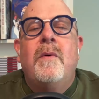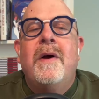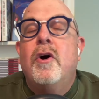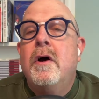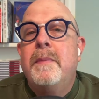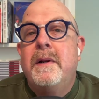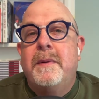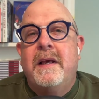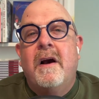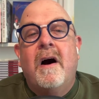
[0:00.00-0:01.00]
where urban
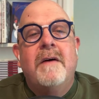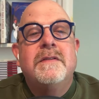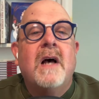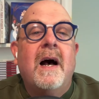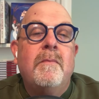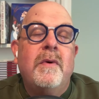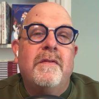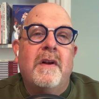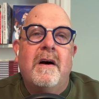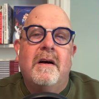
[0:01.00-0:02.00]
beehives hum
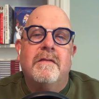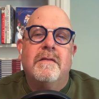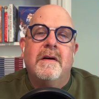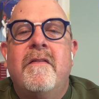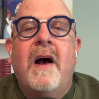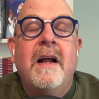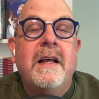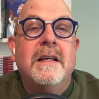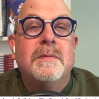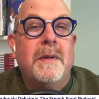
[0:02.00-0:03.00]
with life,
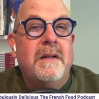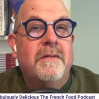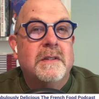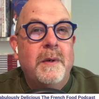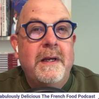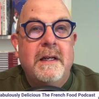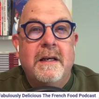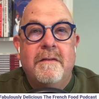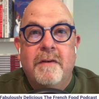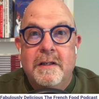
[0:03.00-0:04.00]
honey has been
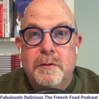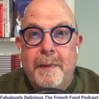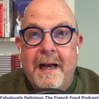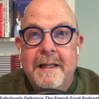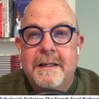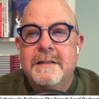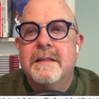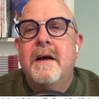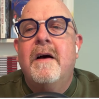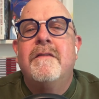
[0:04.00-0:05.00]
sweetening French palates
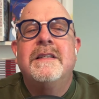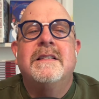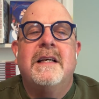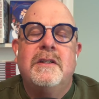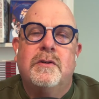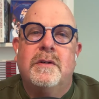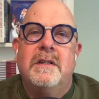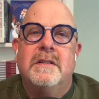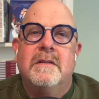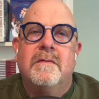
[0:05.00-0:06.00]
for
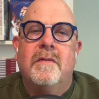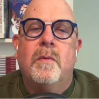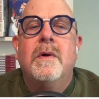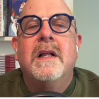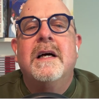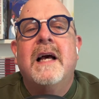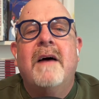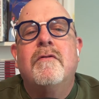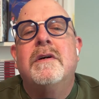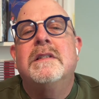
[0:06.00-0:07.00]
centuries. We'll
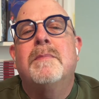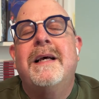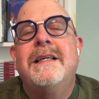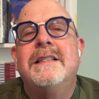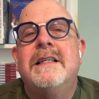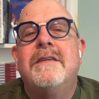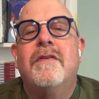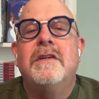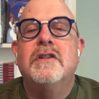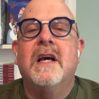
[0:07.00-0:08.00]
uncover its place in
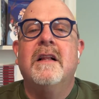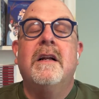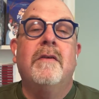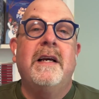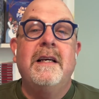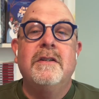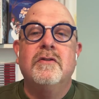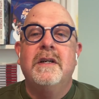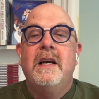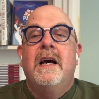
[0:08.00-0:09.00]
French culinary
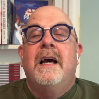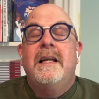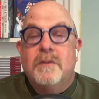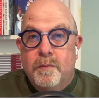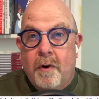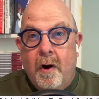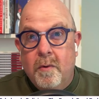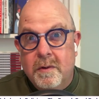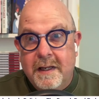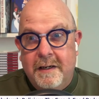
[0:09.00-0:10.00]
history, its
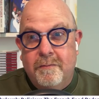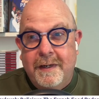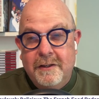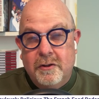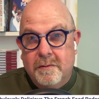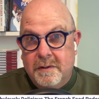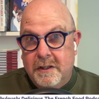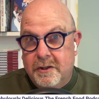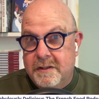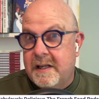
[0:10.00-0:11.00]
role in regional
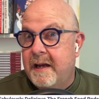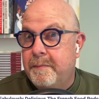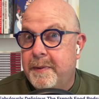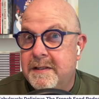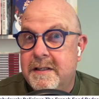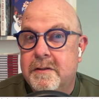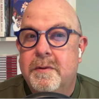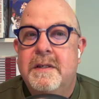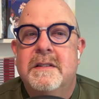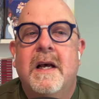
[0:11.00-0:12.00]
dishes and
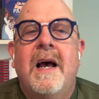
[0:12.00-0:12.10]
patisseries,